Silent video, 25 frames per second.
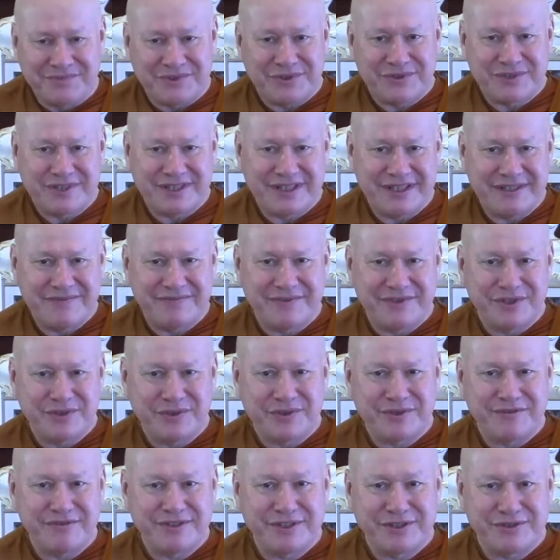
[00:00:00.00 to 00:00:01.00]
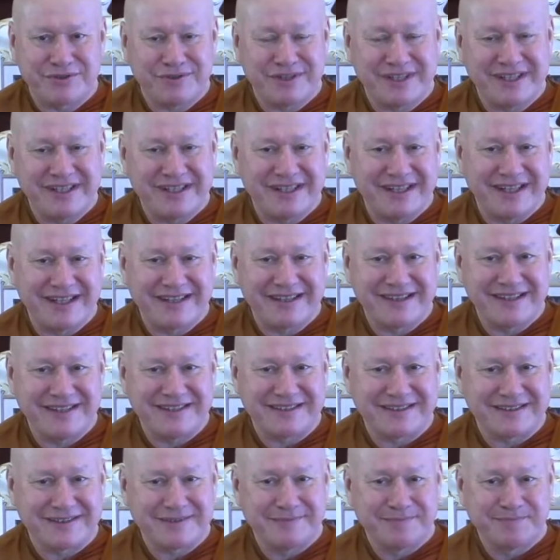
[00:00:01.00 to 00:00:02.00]
You can even do a retreat like
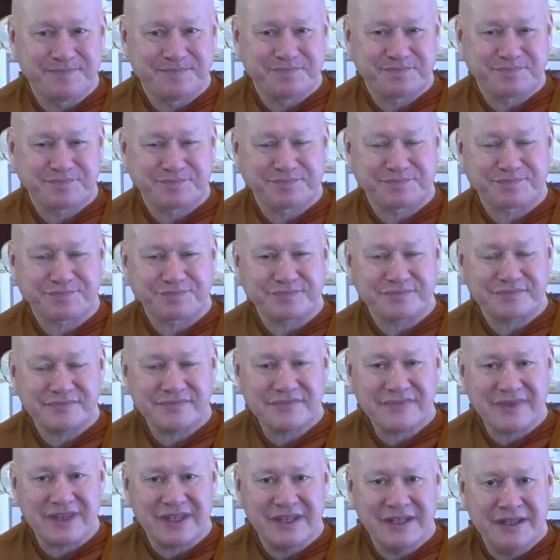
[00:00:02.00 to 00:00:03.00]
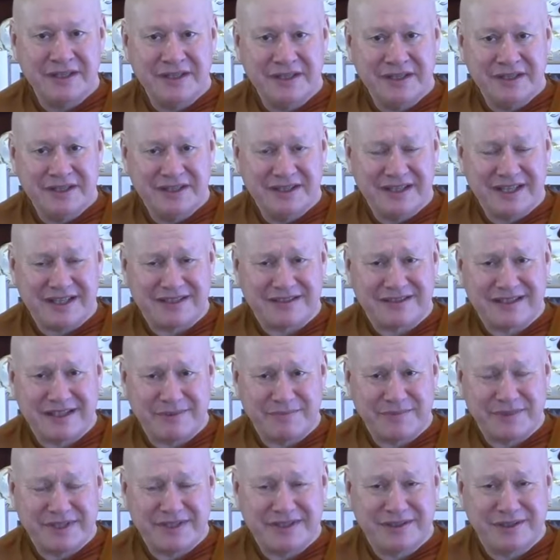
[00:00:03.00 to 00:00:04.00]
this. That's
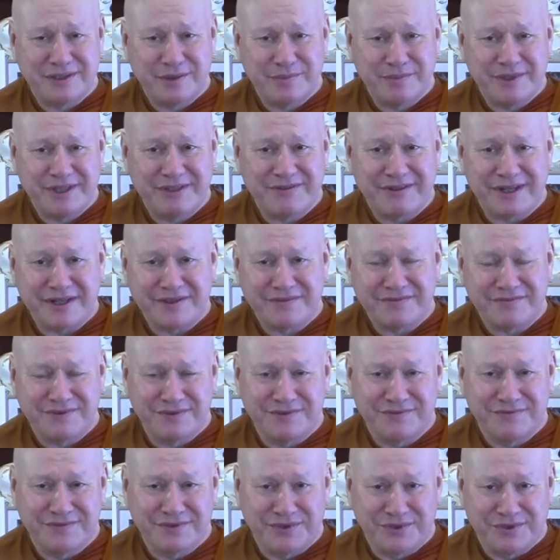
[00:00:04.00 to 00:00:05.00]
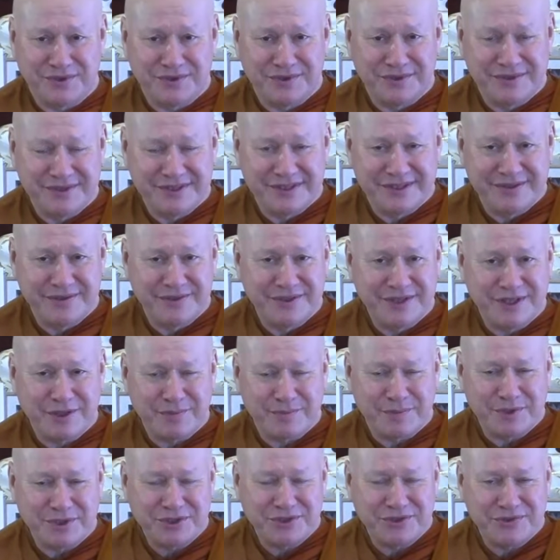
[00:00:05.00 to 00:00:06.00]
something to be grateful for, you know, the
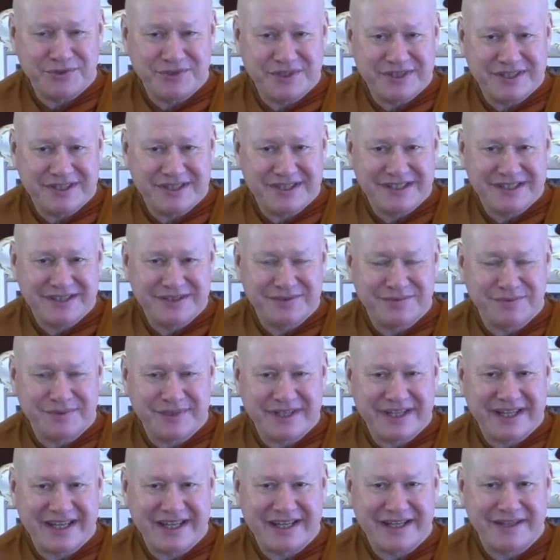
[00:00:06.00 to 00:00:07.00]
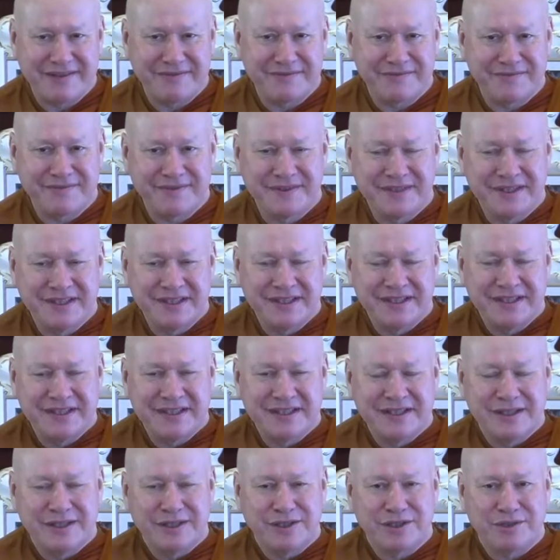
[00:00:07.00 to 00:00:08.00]
opportunities we have
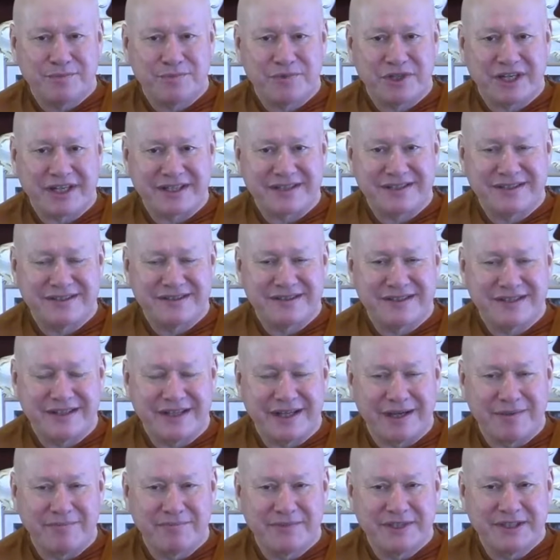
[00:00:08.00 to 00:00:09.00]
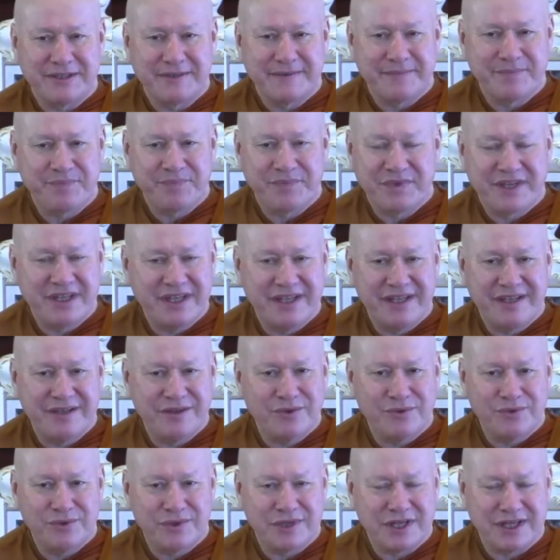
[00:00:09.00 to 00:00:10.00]
to practice the Dhamma in
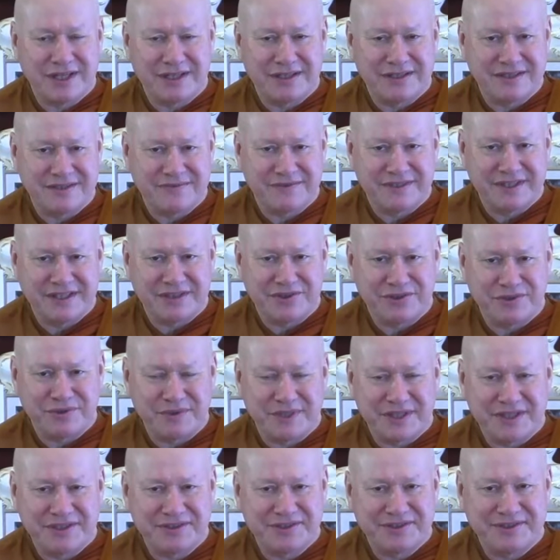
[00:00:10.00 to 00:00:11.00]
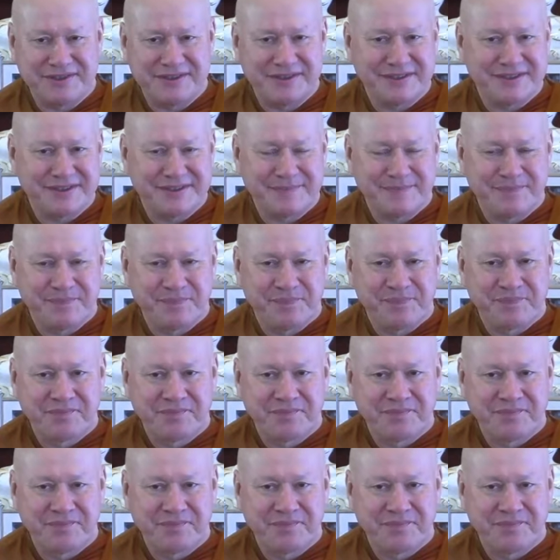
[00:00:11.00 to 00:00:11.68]
all kinds of situations.